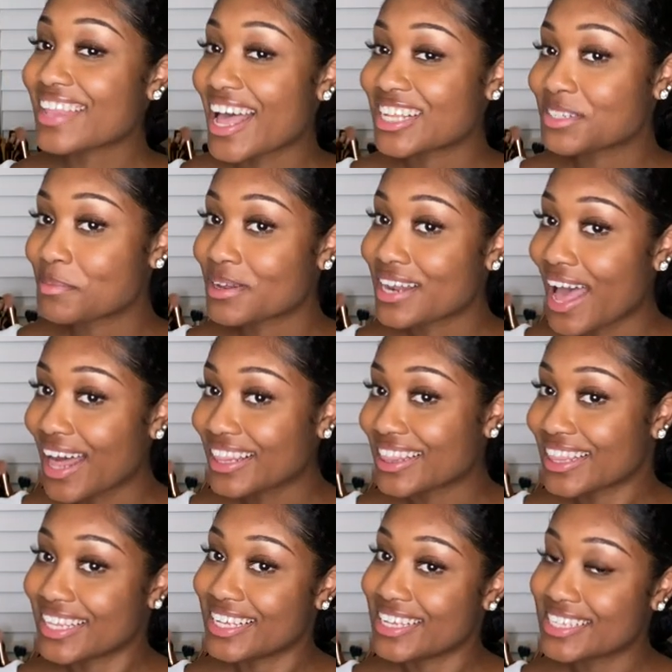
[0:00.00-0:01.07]
last but not
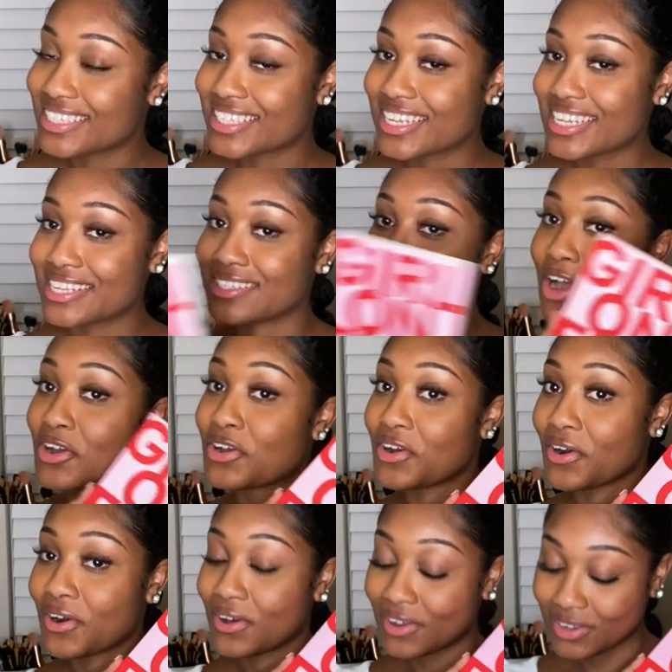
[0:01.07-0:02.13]
least is
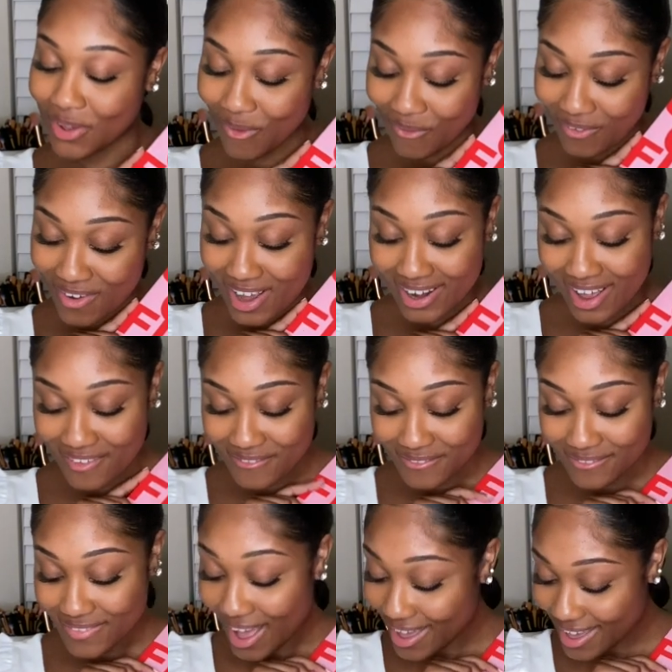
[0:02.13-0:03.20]
Girl on
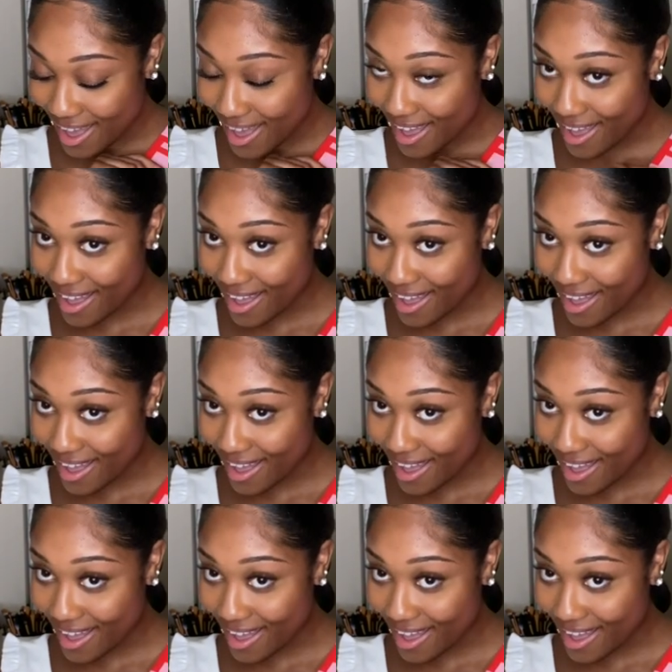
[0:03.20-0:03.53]
Fire.